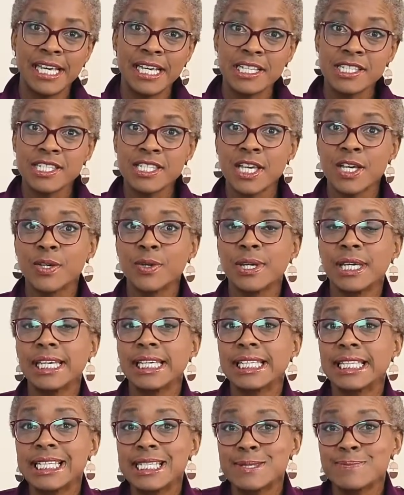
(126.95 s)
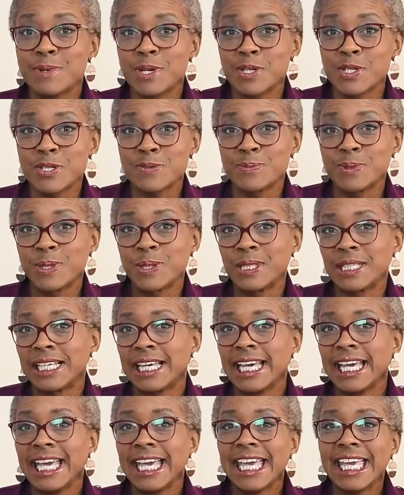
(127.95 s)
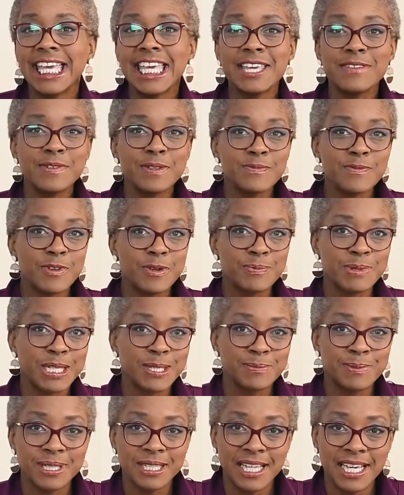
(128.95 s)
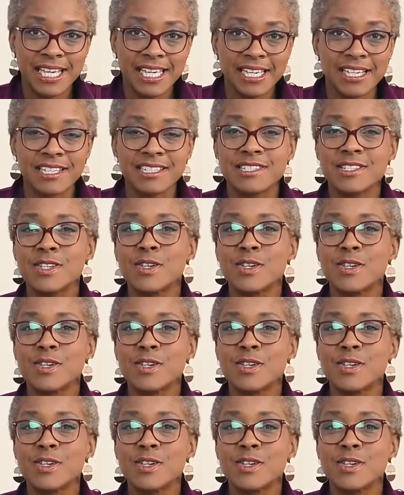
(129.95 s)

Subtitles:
So it is possible, even for people like us